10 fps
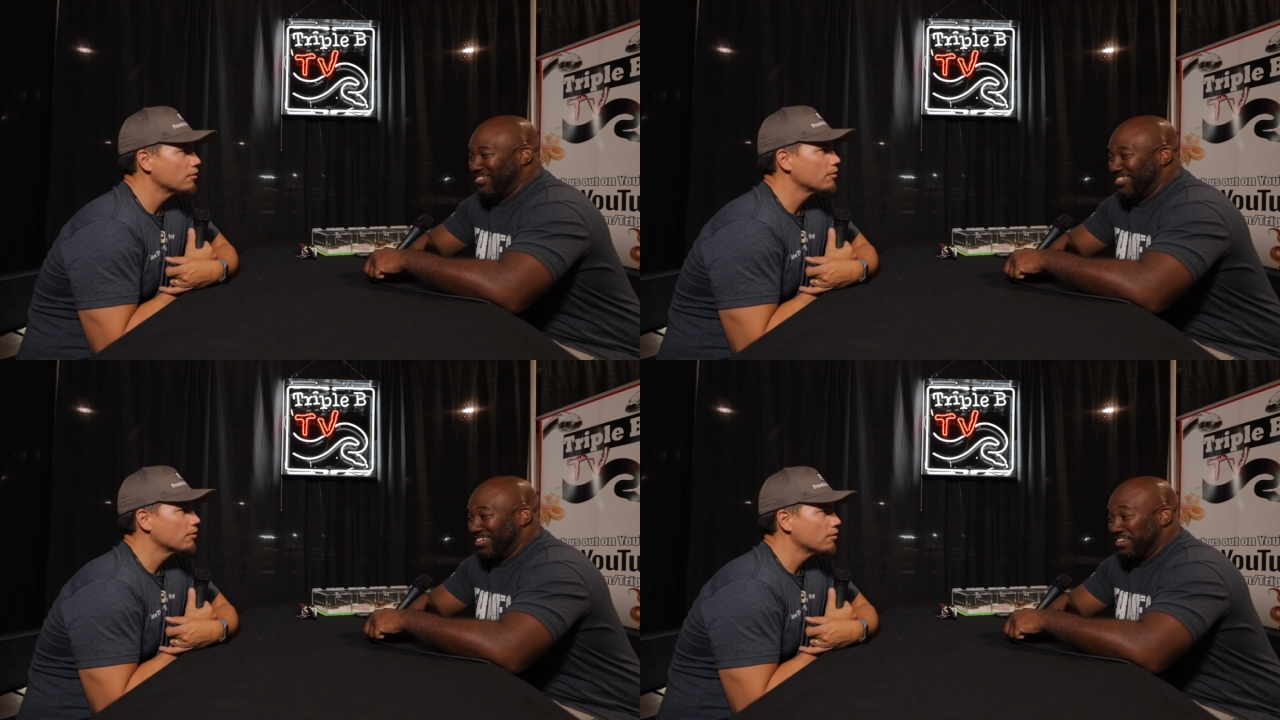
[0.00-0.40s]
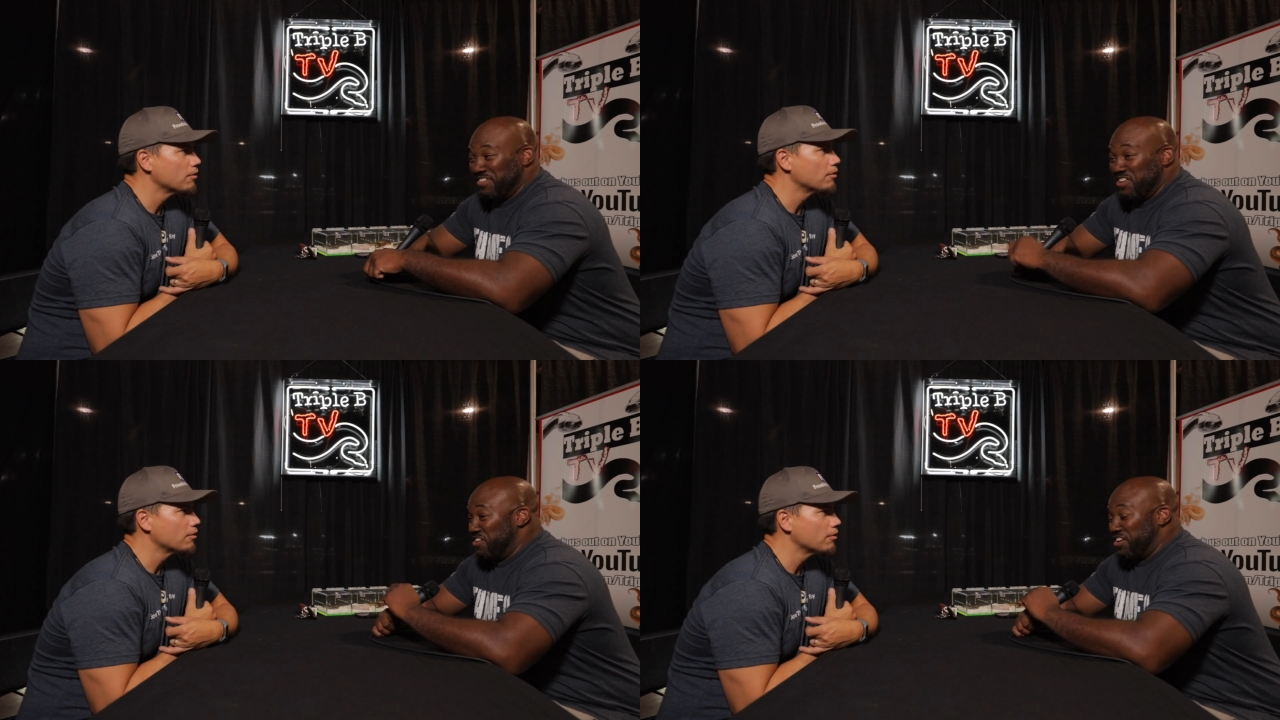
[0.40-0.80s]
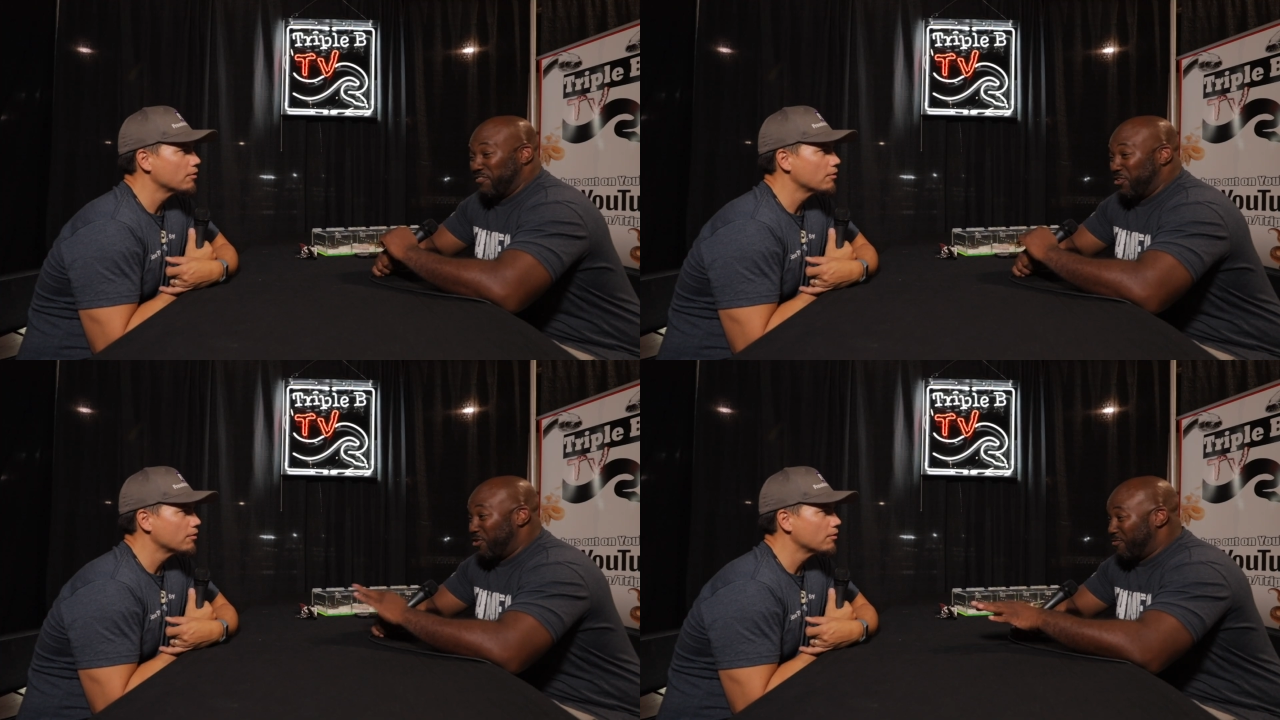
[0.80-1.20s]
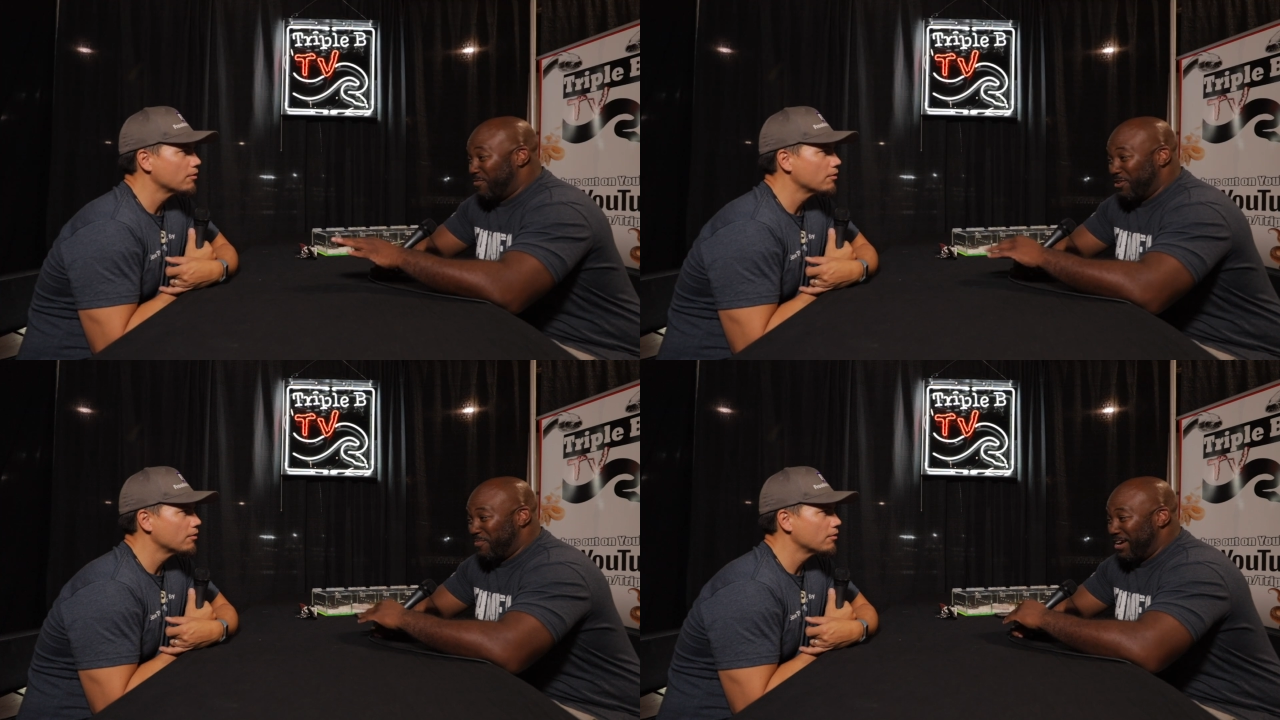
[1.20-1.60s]
Speaker 1: was that? Never heard of a
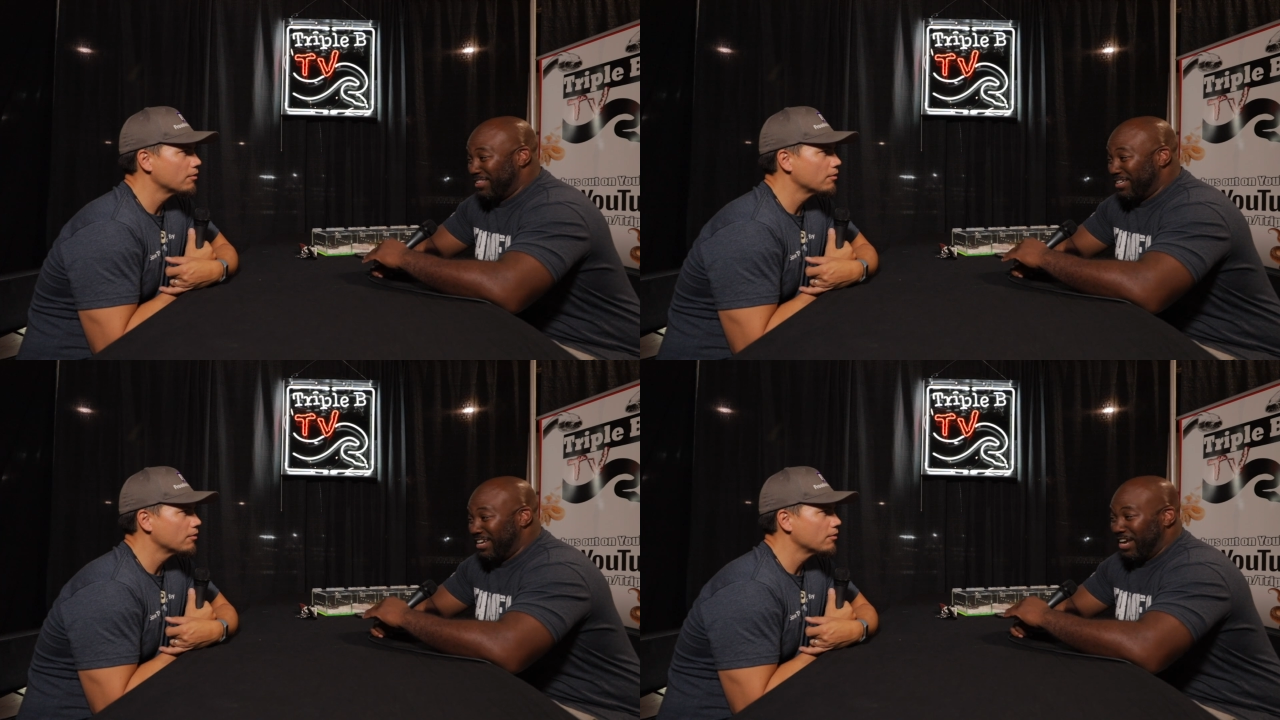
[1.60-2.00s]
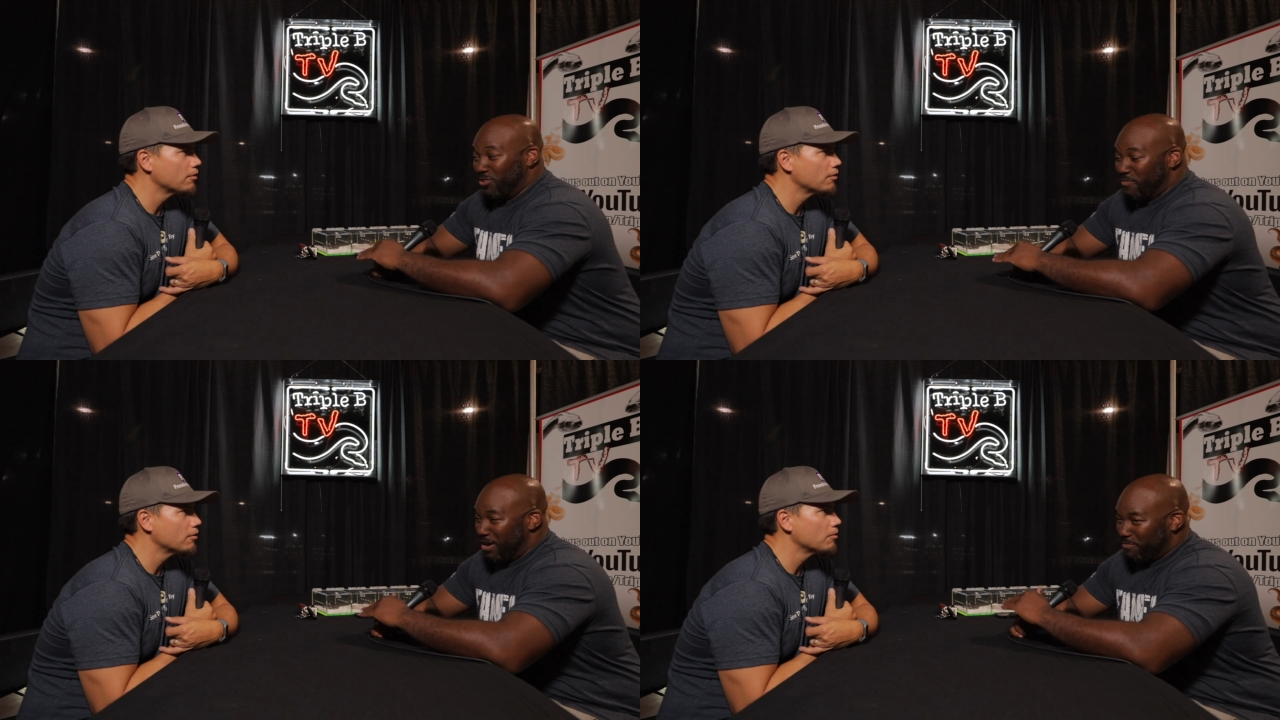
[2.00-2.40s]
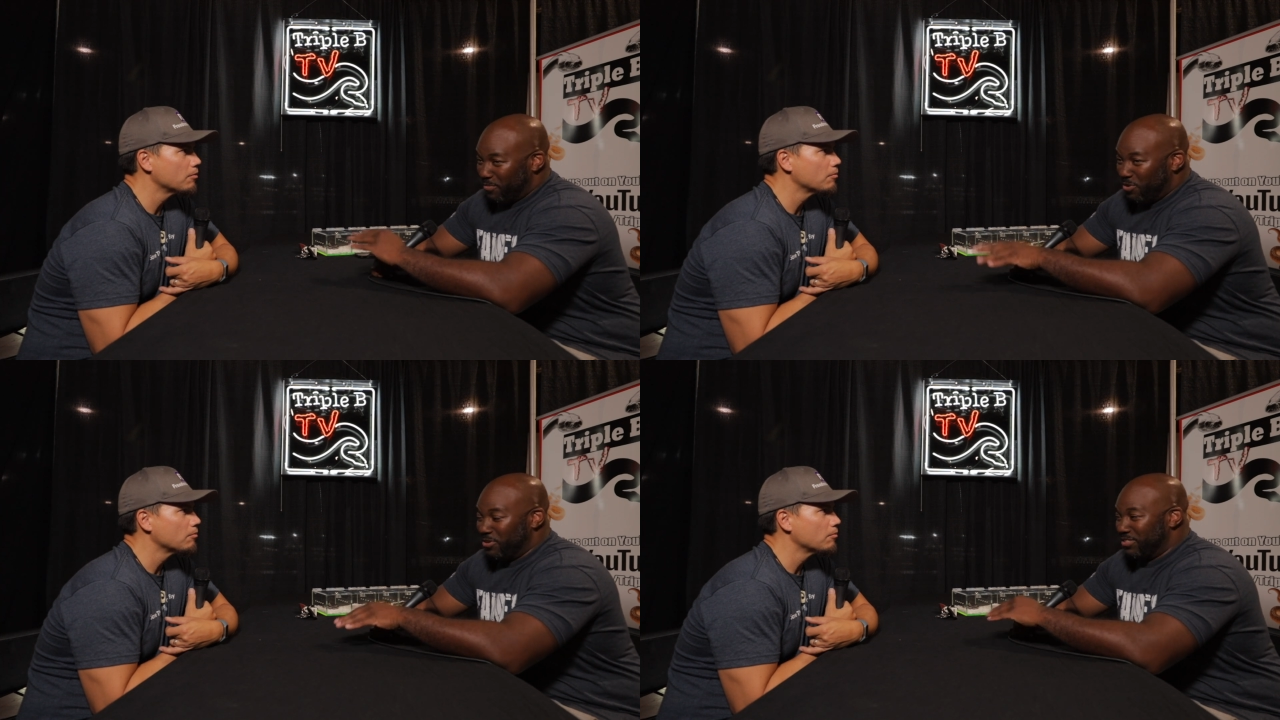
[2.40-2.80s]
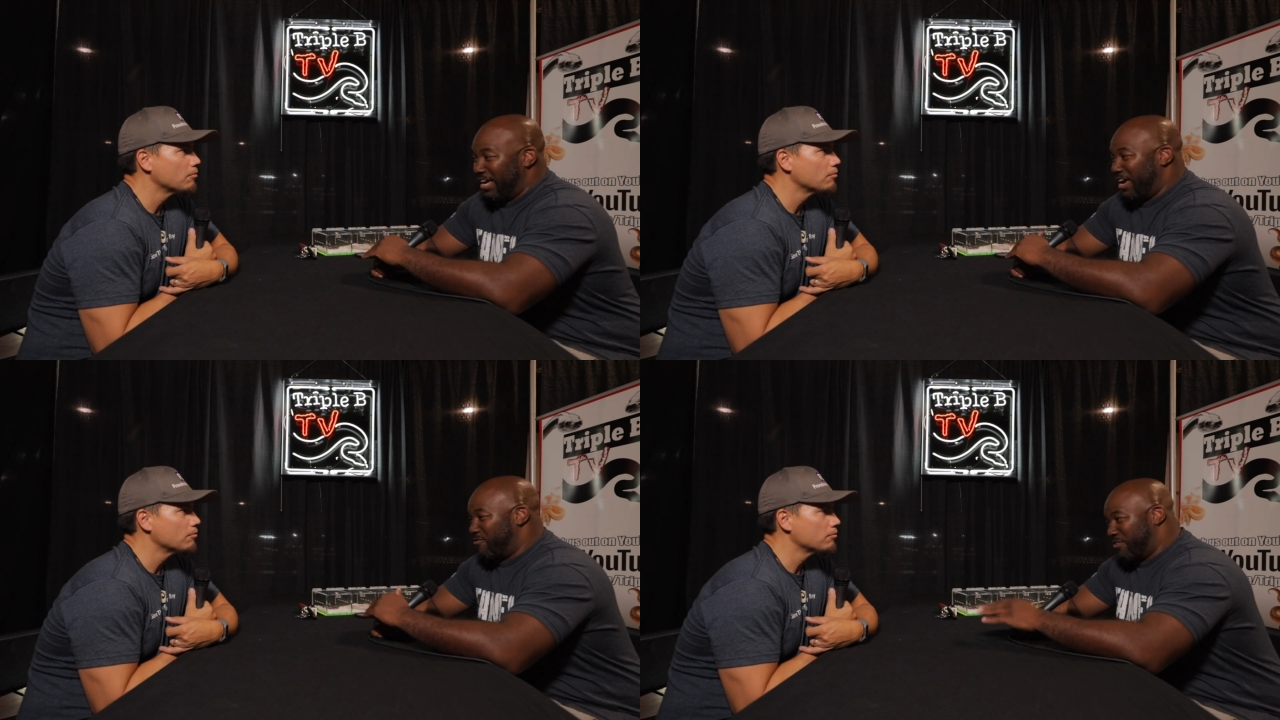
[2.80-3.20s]
ball python. I knew about boas. I have